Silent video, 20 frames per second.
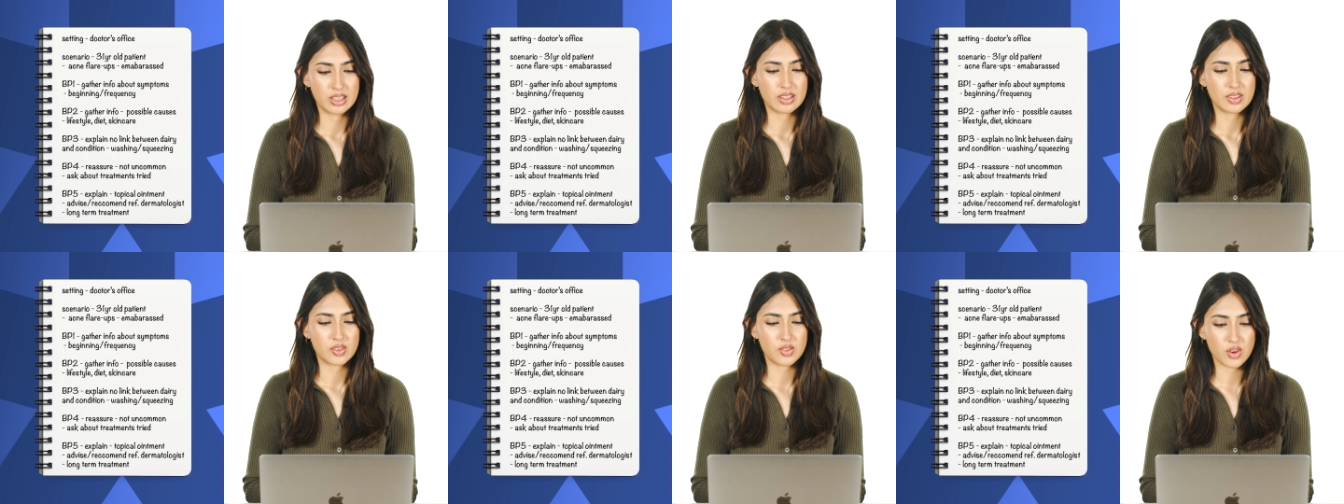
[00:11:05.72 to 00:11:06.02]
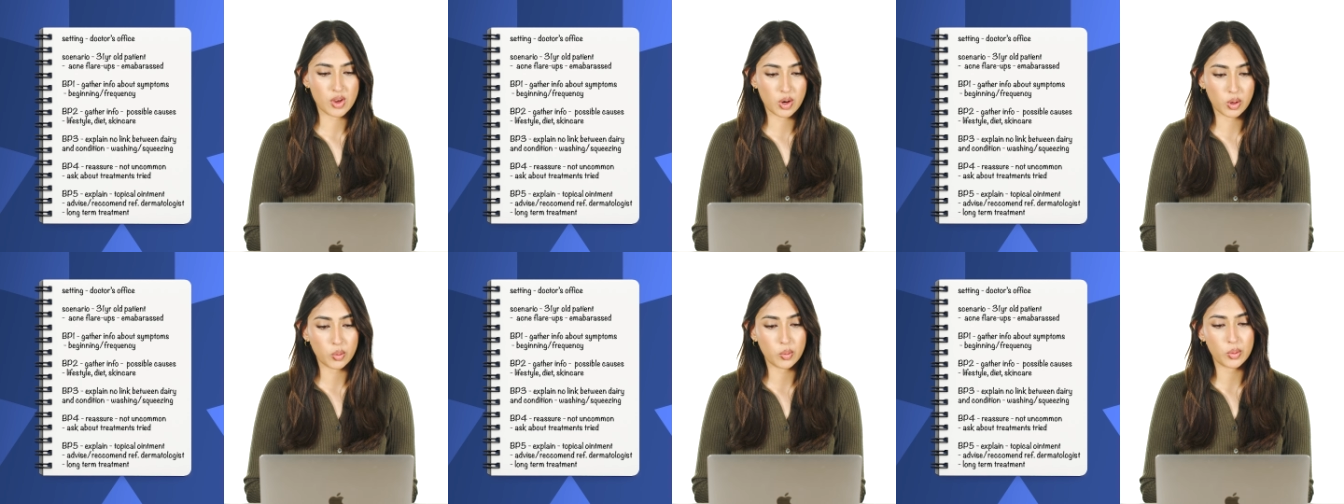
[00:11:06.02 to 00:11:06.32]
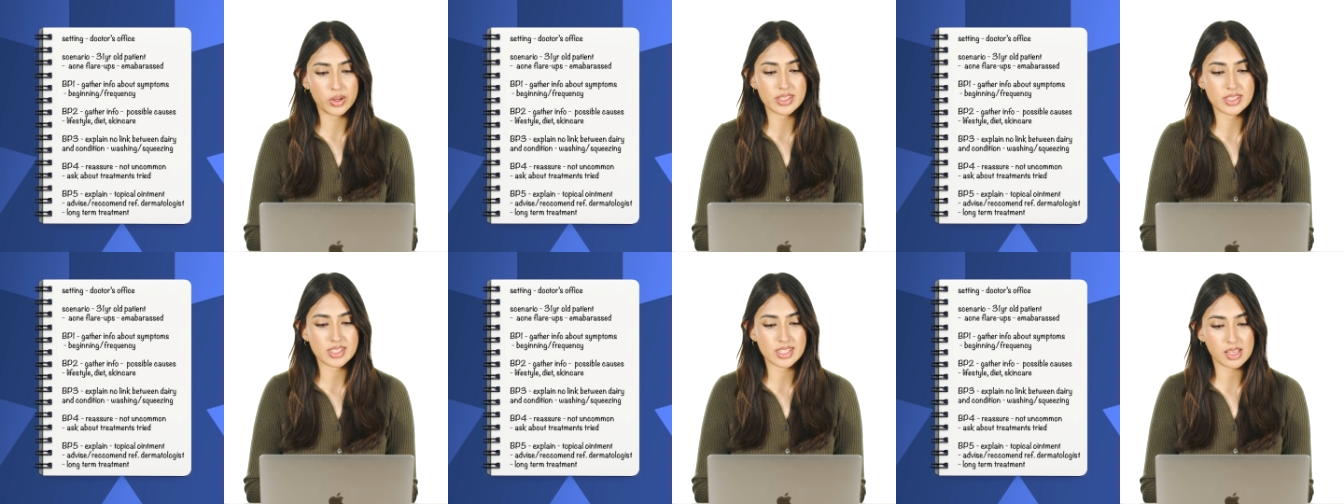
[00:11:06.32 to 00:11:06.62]
No,
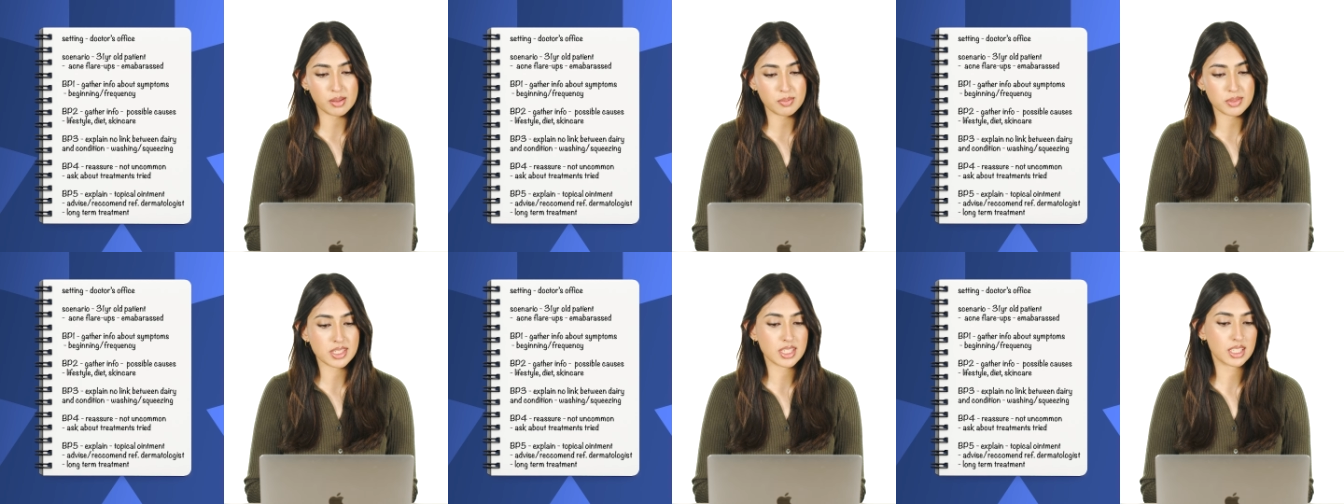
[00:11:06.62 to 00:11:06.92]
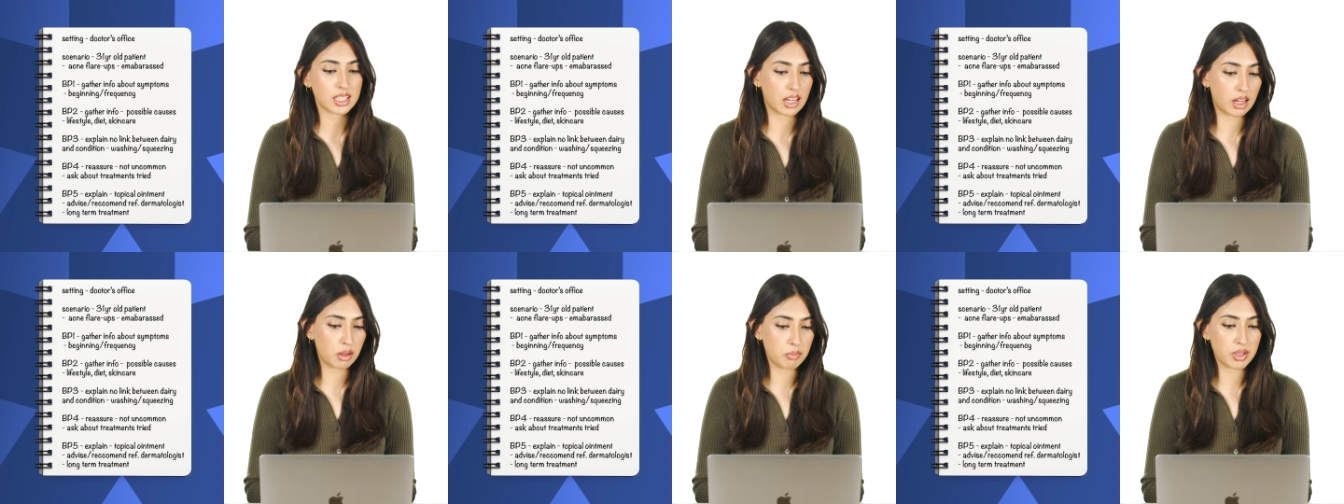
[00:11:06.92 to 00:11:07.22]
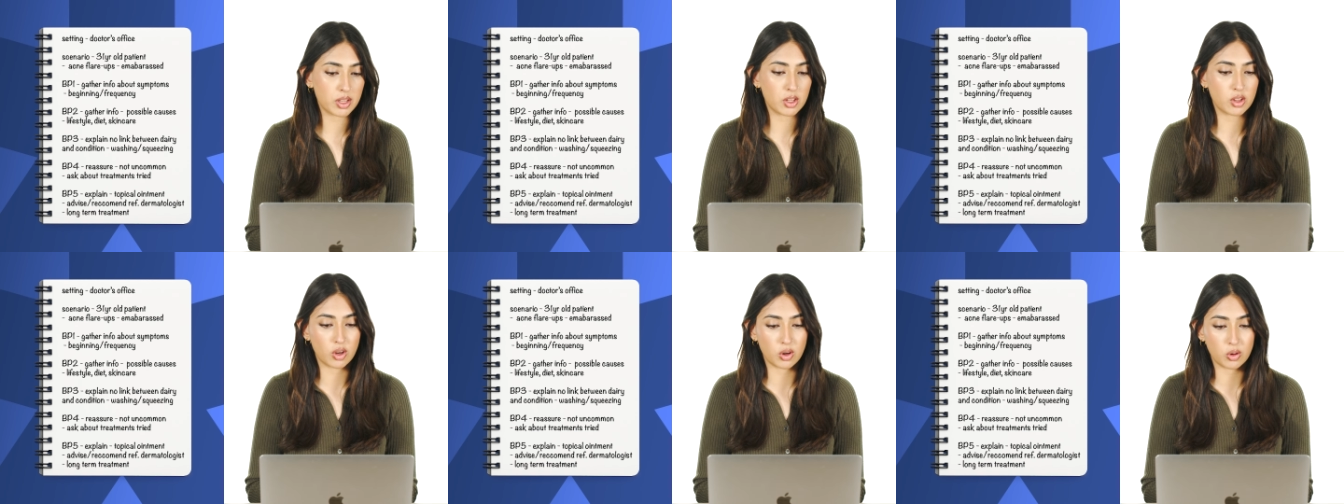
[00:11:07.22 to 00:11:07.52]
it seems to come
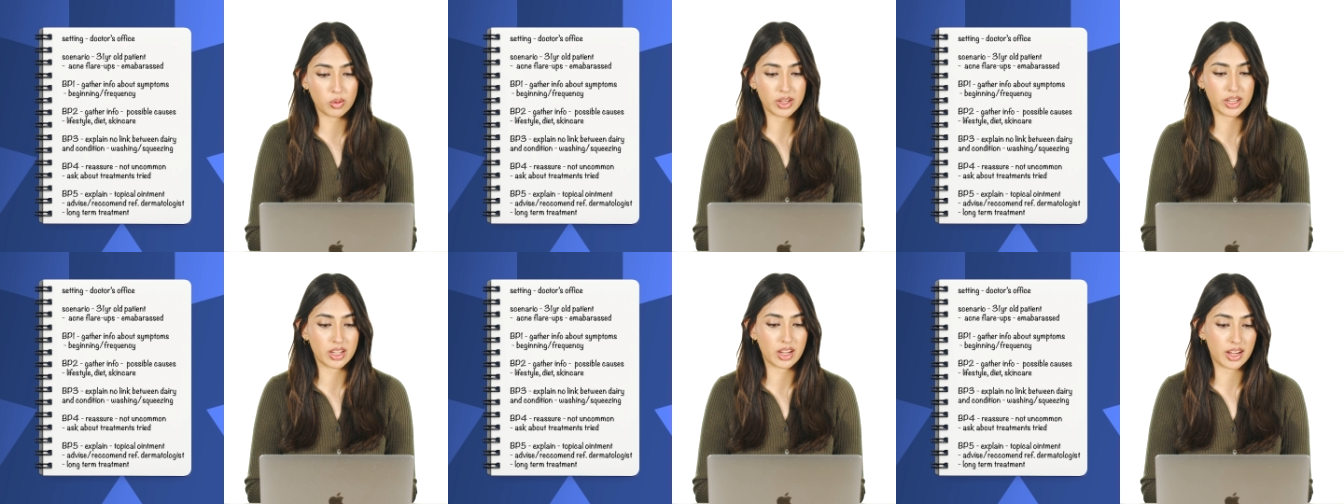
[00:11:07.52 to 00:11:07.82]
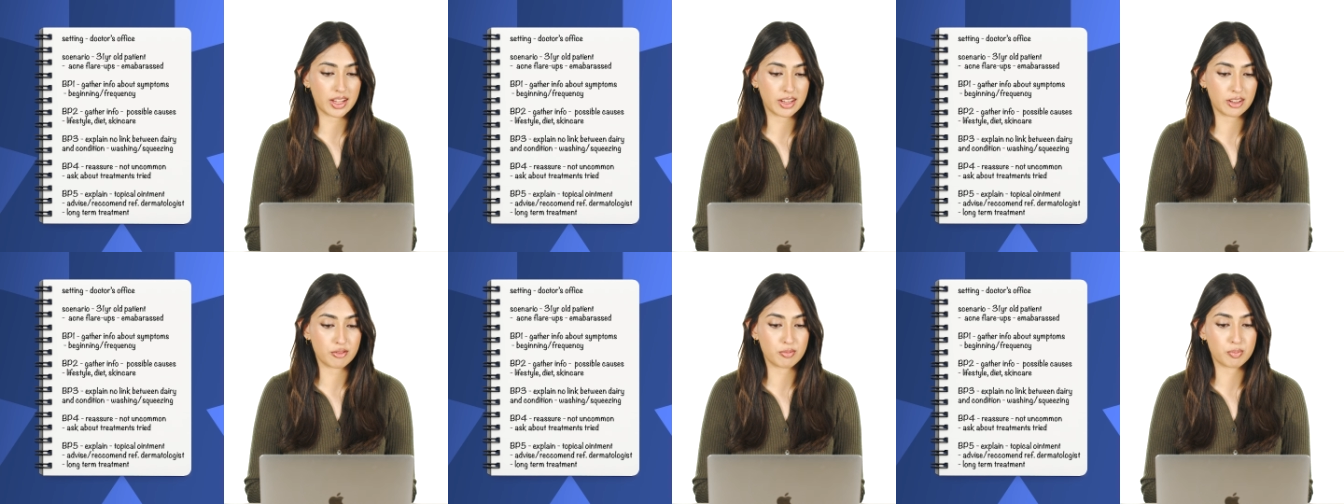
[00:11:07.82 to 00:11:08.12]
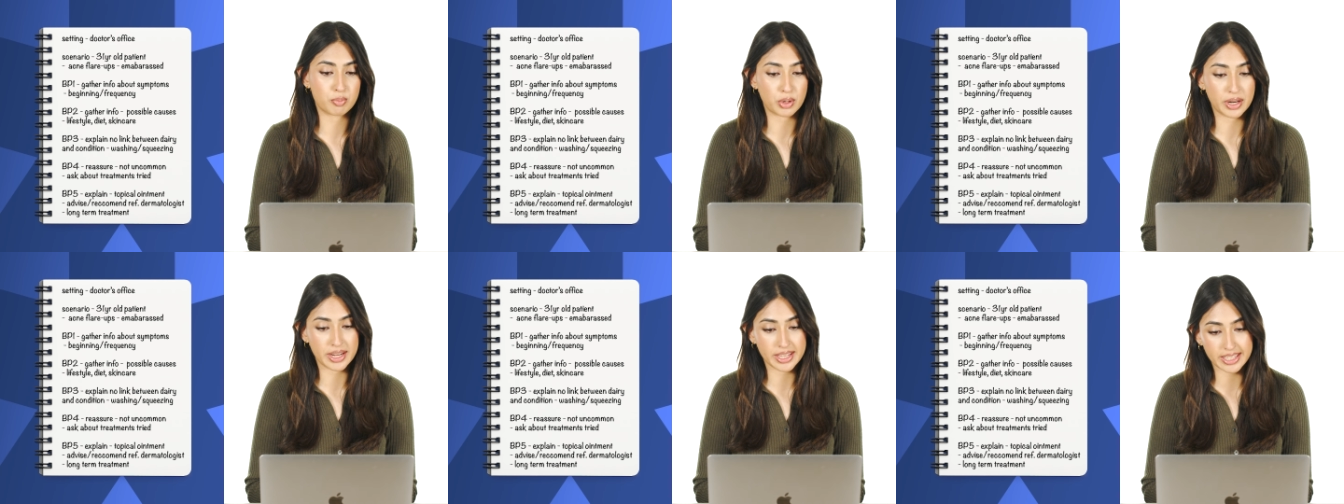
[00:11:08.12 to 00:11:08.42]
and go in kind of
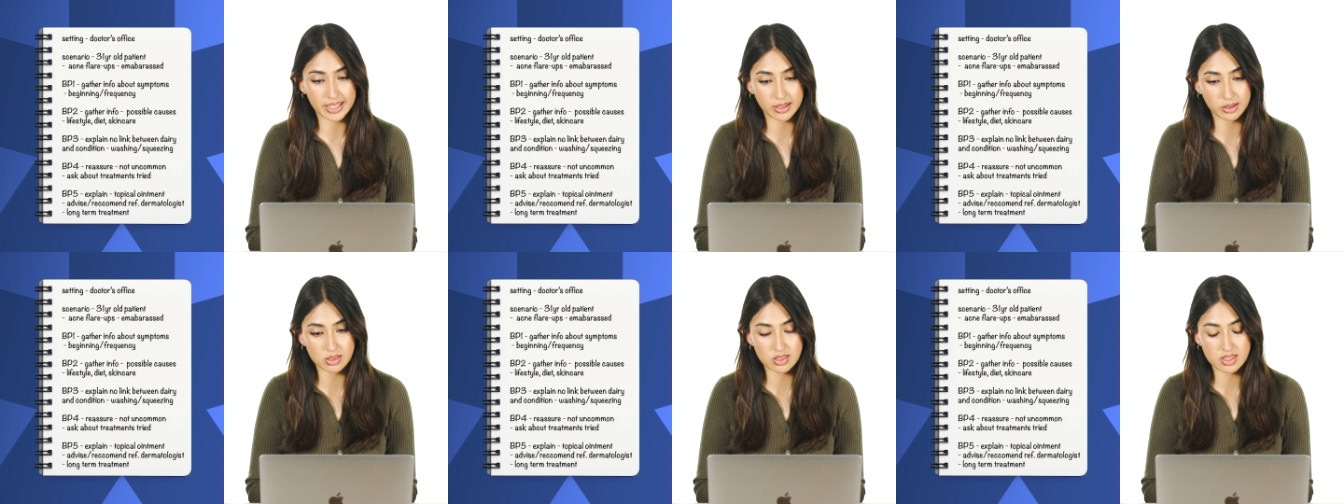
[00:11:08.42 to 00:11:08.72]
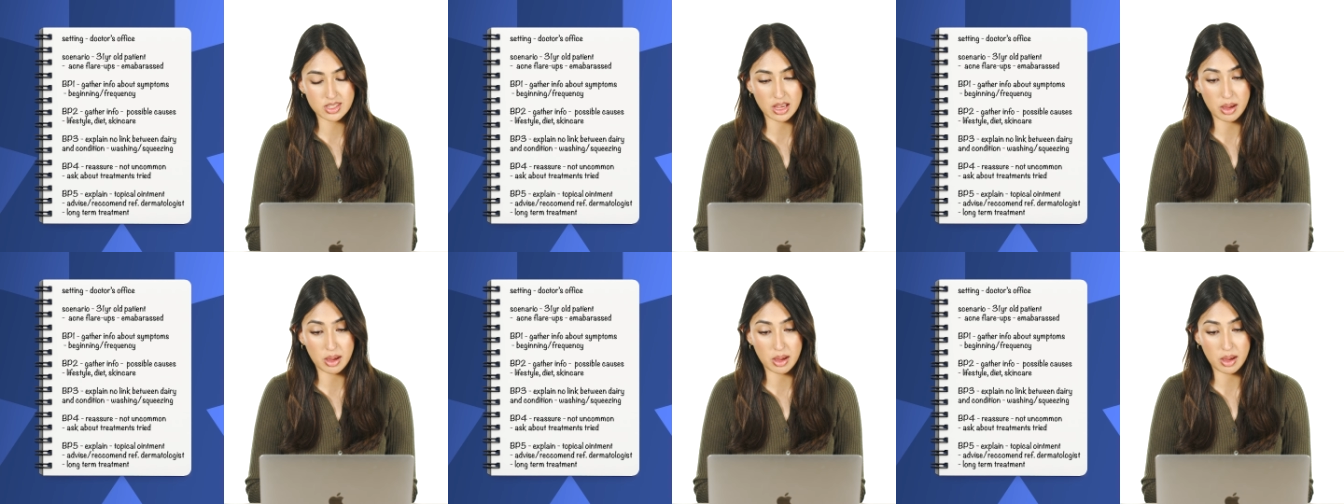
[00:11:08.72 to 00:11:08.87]
breakouts